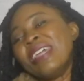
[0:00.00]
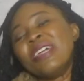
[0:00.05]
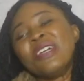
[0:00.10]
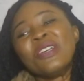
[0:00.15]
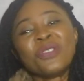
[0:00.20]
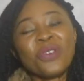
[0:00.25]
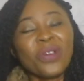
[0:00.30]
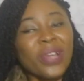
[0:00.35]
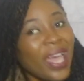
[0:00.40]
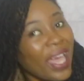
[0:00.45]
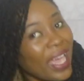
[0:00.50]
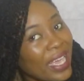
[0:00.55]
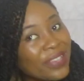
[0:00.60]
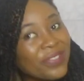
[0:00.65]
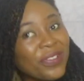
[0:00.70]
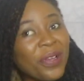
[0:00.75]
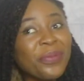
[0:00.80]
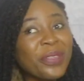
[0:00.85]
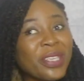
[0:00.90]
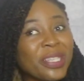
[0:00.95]
so guys,
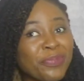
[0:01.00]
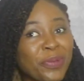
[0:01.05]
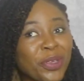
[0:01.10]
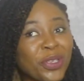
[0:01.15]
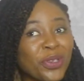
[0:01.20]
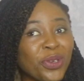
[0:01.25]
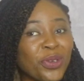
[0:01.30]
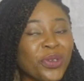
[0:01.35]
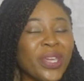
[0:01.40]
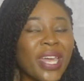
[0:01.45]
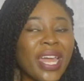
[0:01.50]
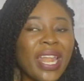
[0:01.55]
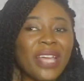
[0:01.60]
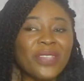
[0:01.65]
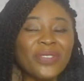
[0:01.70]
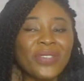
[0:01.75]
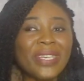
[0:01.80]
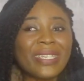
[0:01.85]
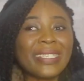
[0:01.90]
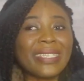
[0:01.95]
from this picture, you can
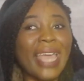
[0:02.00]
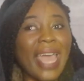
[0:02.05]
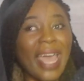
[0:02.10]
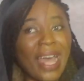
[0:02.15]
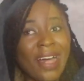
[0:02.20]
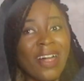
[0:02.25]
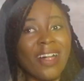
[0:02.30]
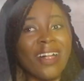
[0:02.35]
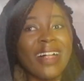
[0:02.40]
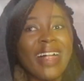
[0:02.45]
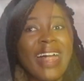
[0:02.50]
actually tell